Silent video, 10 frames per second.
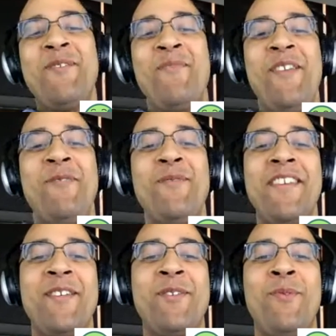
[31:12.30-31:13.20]
you'll be
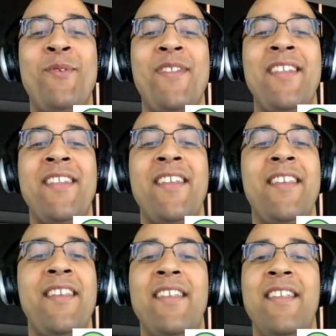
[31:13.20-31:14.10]
using a tool
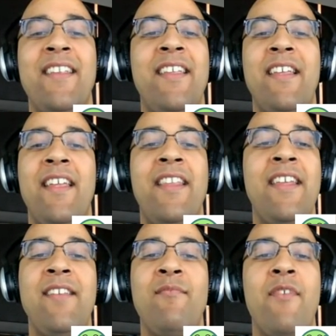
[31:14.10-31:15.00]
and
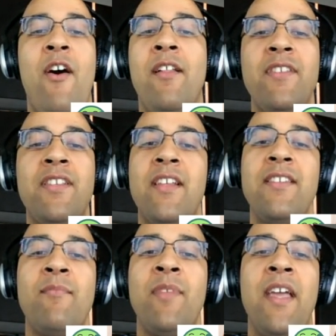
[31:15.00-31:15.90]
then all of a sudden
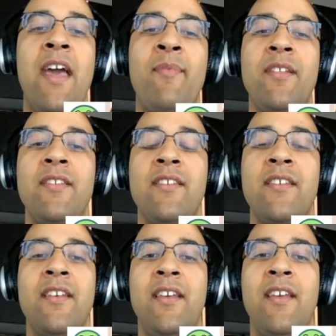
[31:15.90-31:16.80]
something
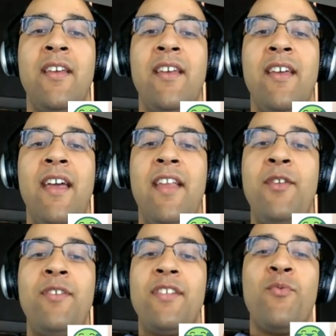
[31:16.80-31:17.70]
happens, and
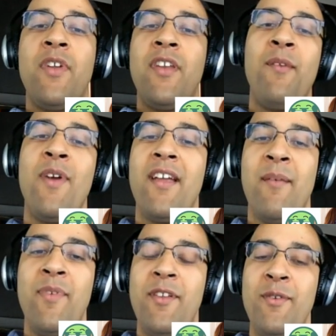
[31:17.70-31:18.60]
you just one day wake
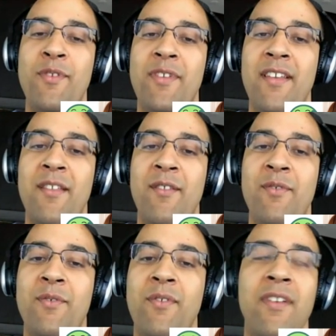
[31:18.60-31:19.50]
up and you're using another
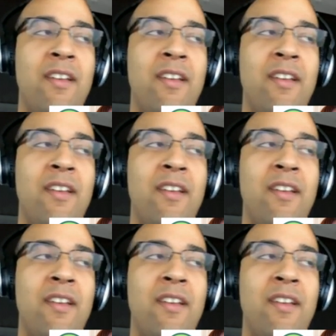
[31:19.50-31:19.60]
tool.